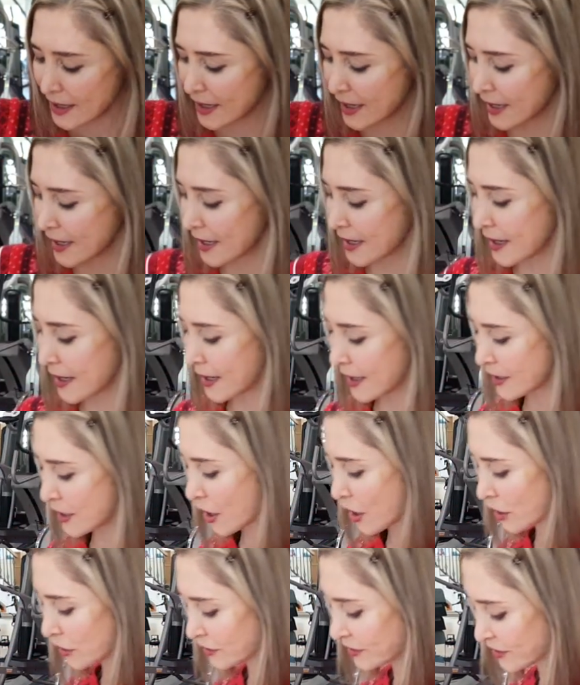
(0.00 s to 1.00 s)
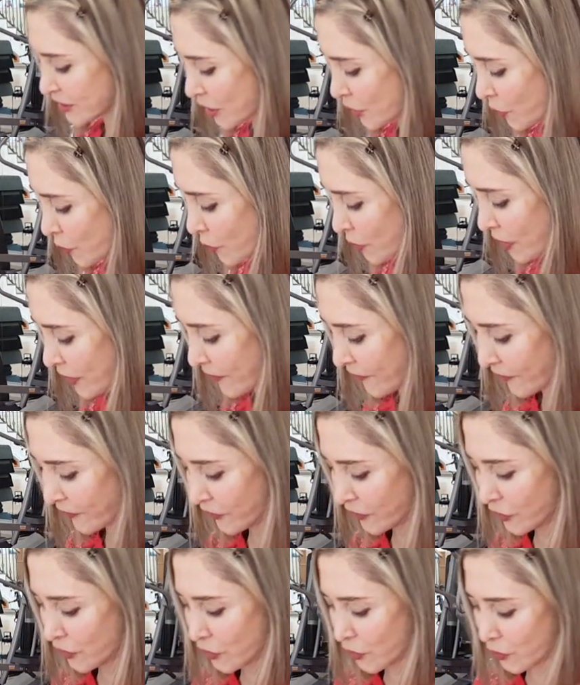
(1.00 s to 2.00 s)
And also, if
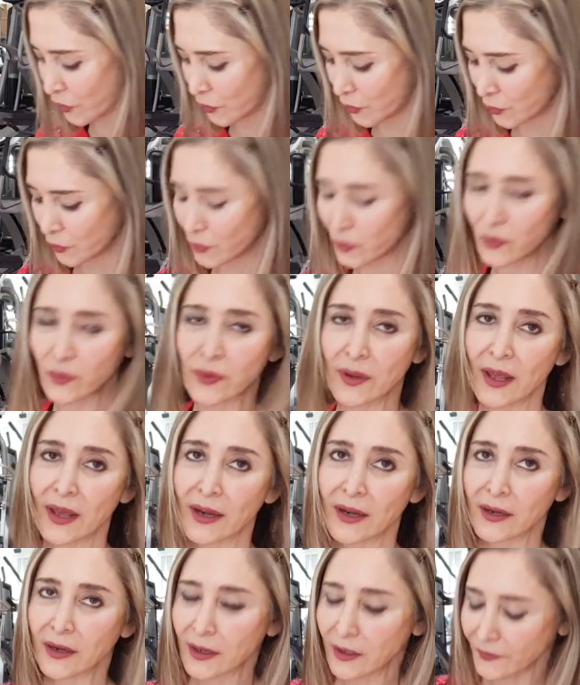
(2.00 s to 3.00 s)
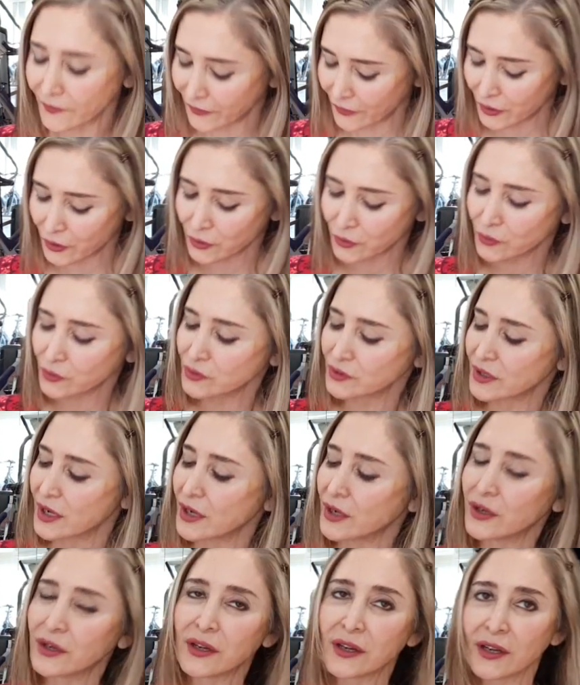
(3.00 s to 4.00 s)
you get confused
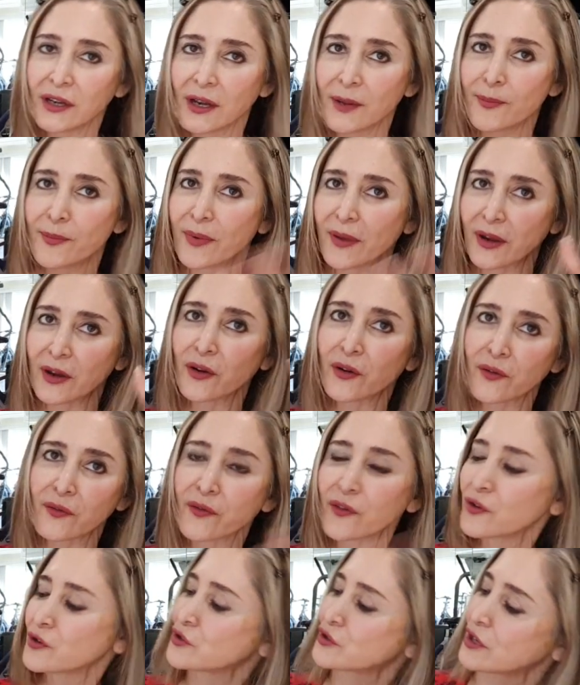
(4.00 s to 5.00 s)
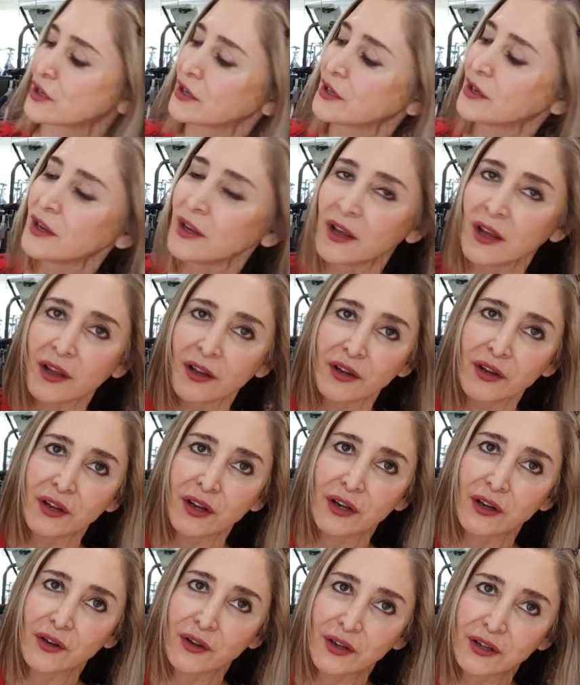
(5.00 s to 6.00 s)
and you need a bigger version, you
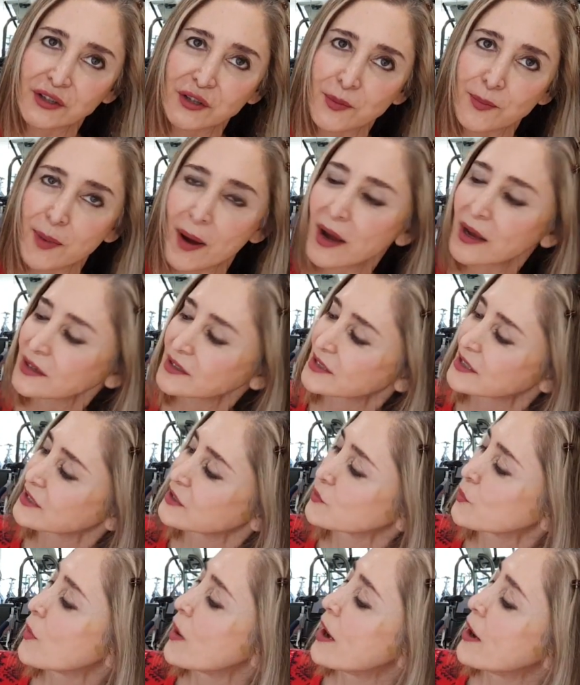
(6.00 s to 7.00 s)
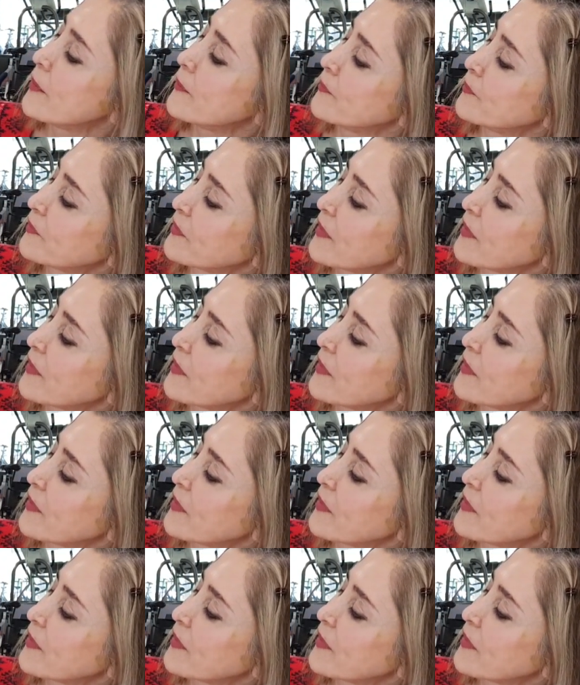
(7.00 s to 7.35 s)
can look at your box as well.